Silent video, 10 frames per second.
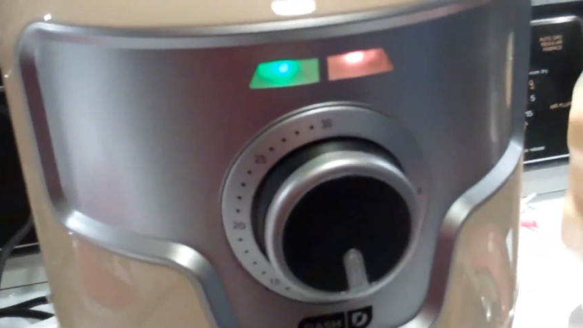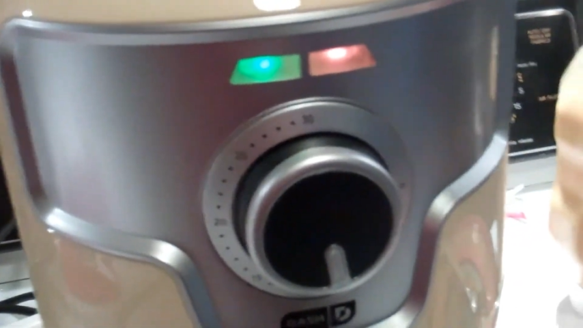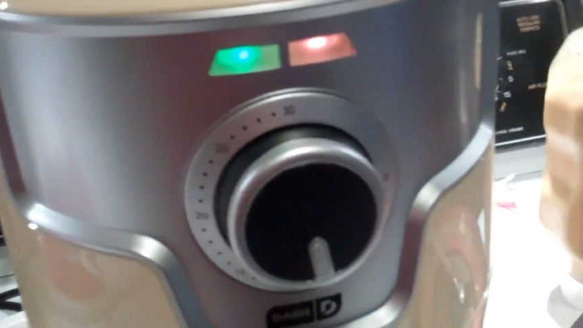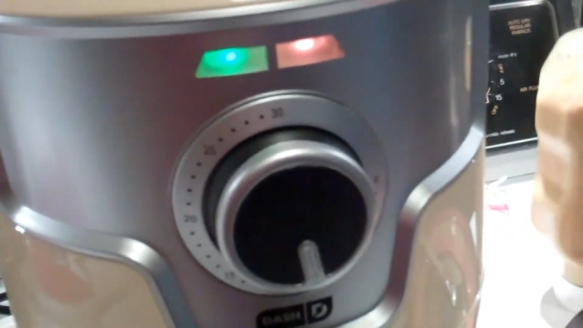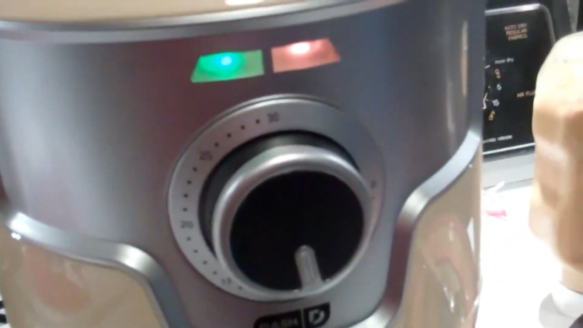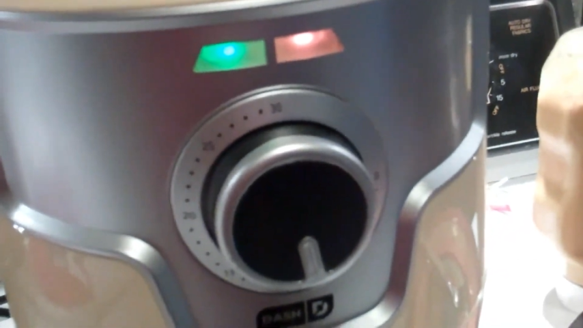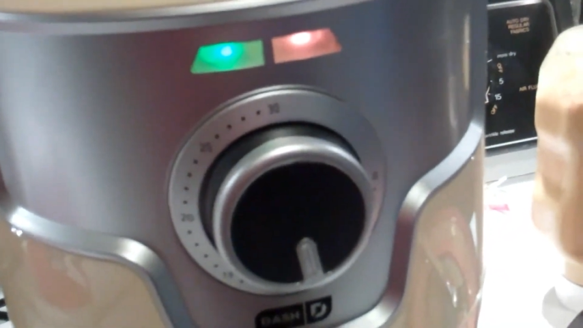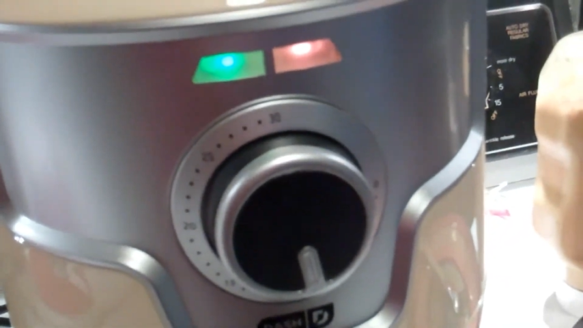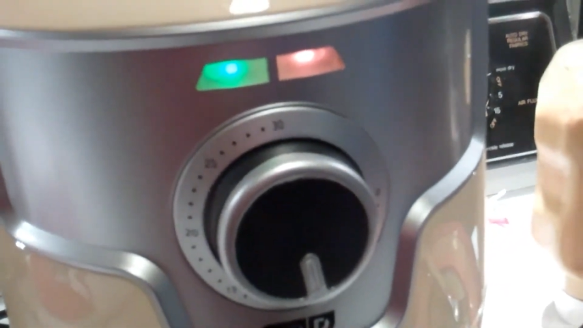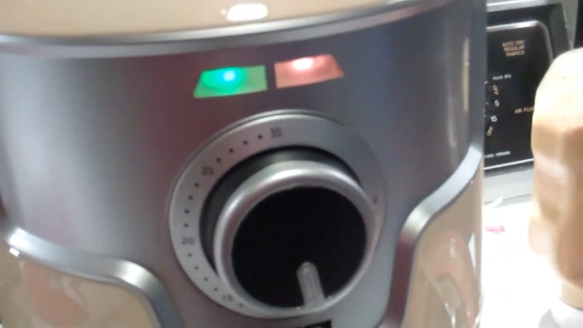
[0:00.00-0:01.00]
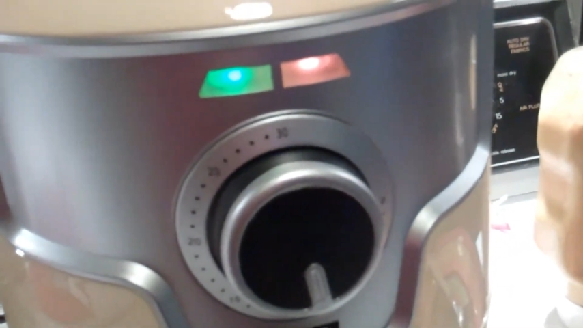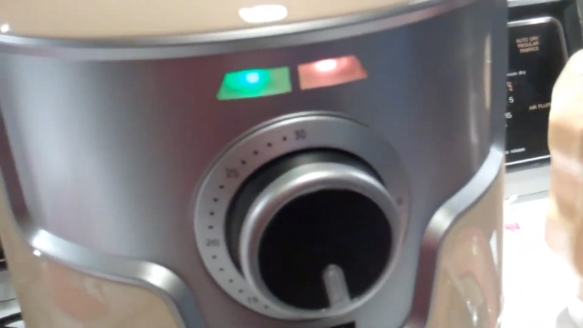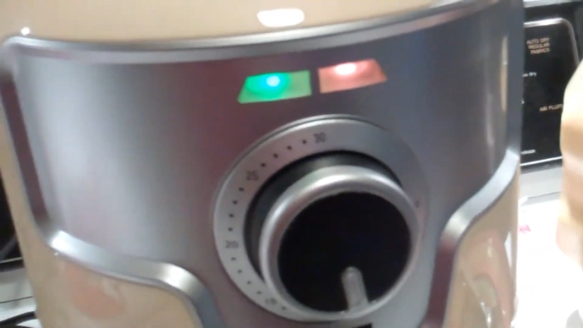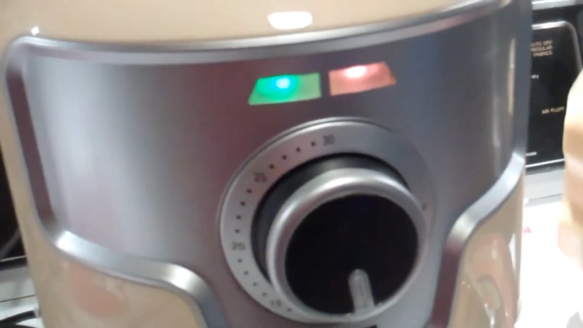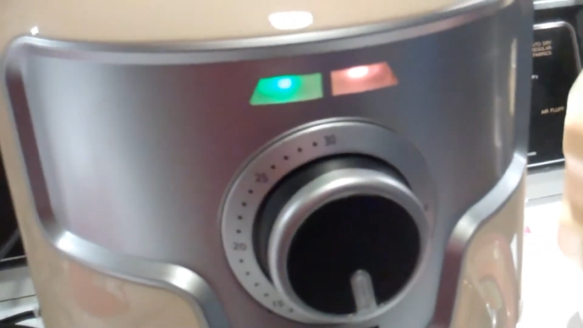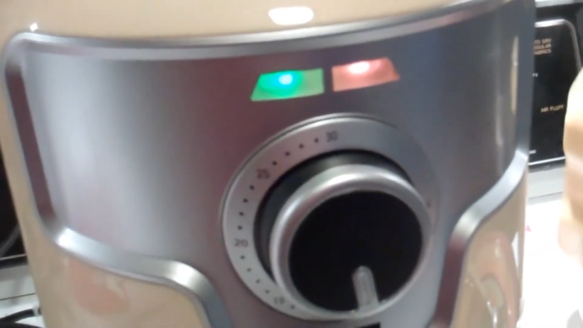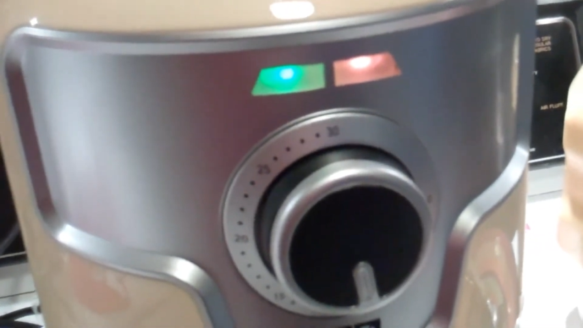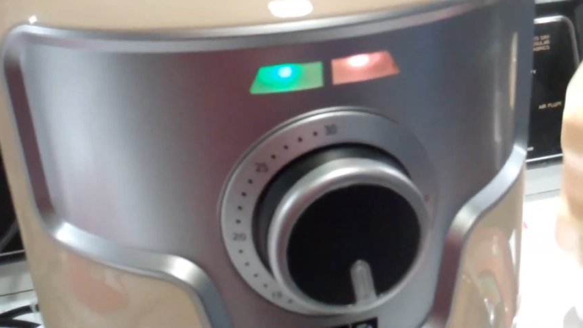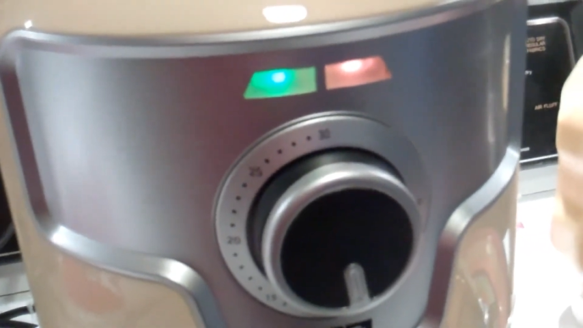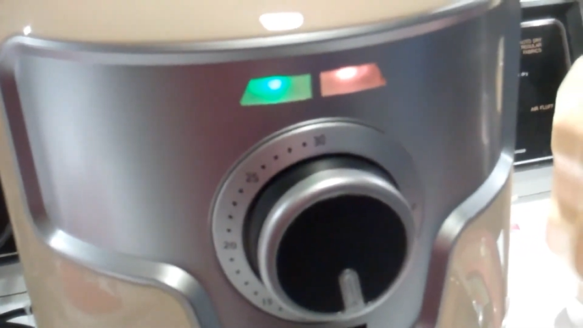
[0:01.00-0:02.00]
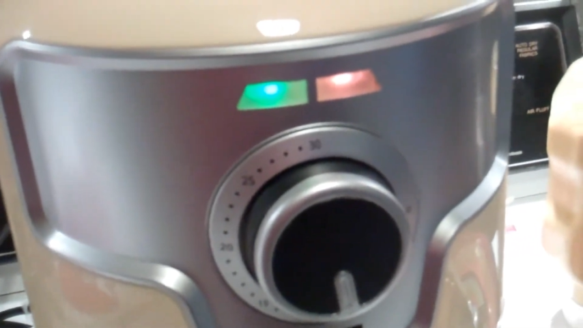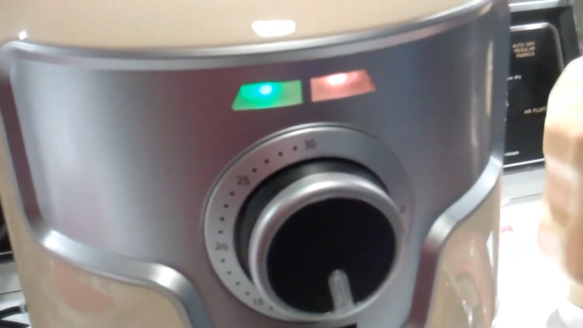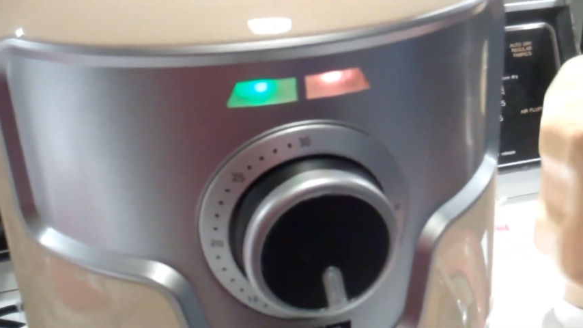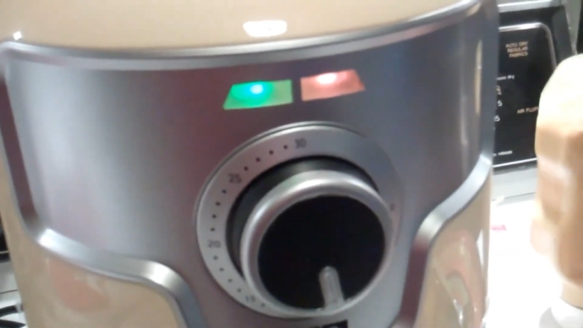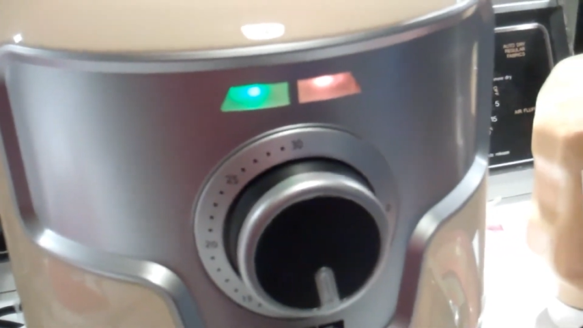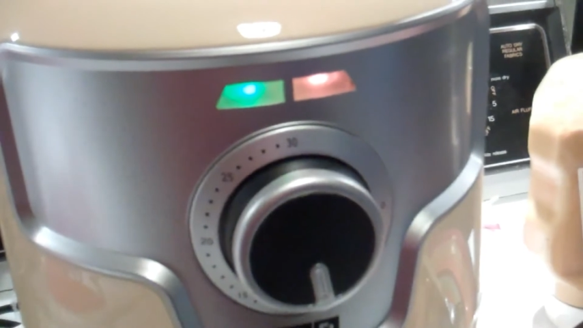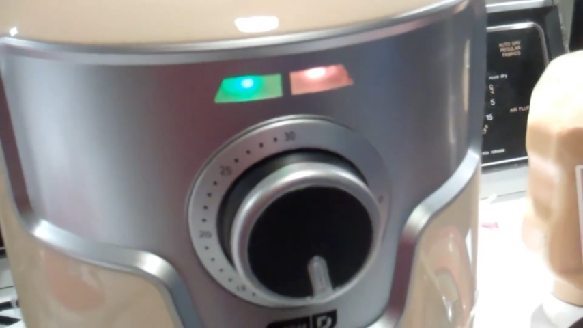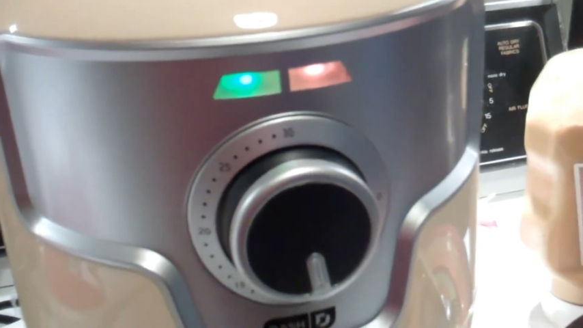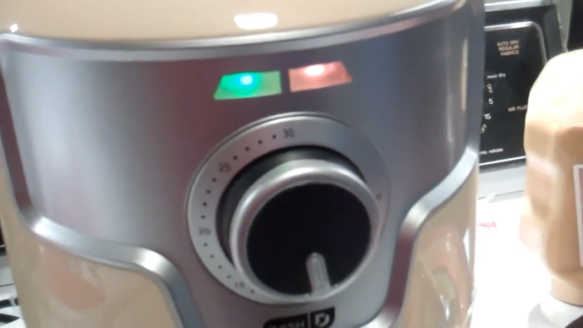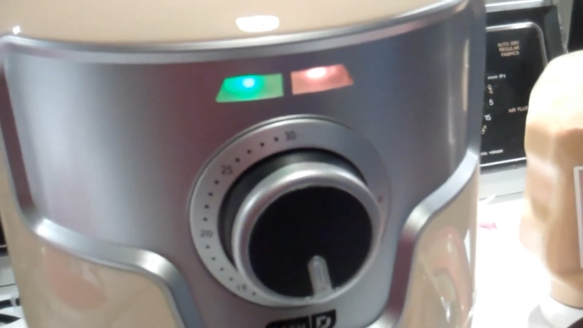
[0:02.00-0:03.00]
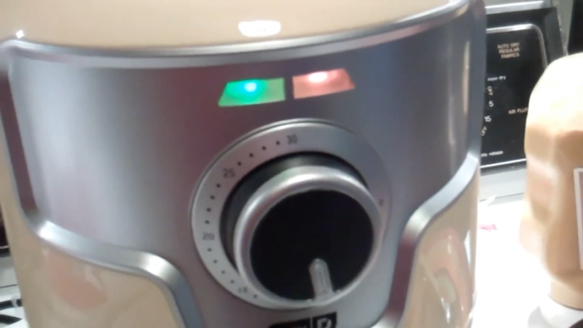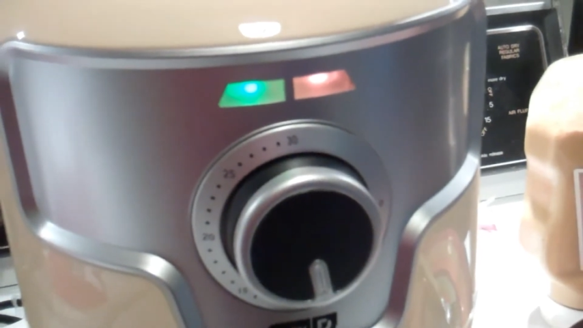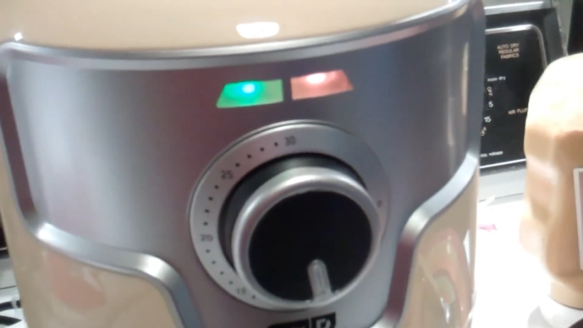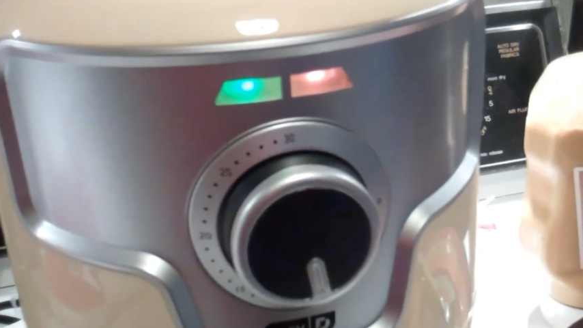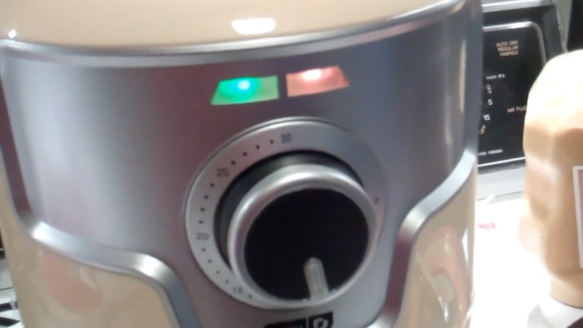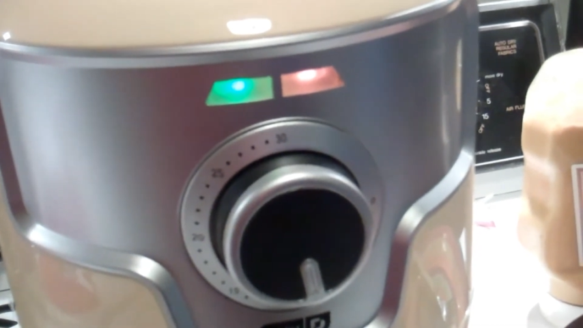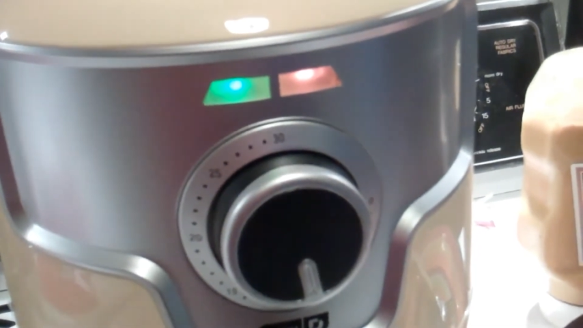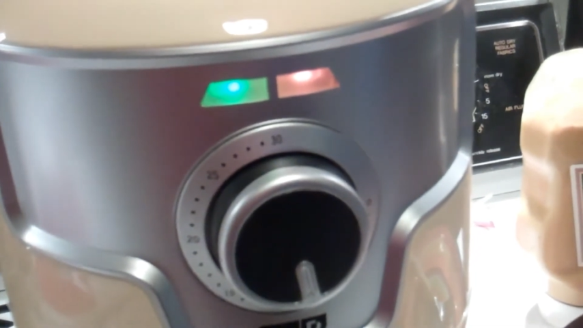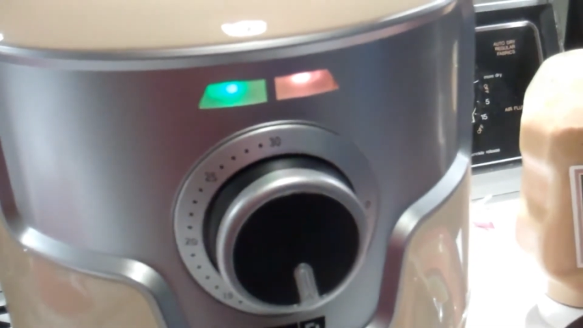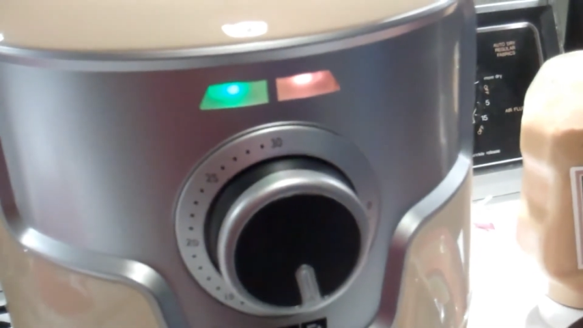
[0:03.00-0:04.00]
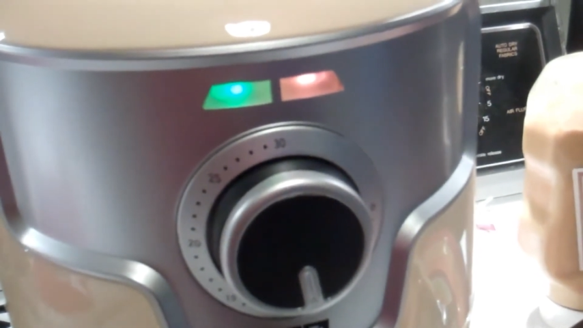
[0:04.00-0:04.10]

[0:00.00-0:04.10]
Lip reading: No face is visible, so there are no lips to read.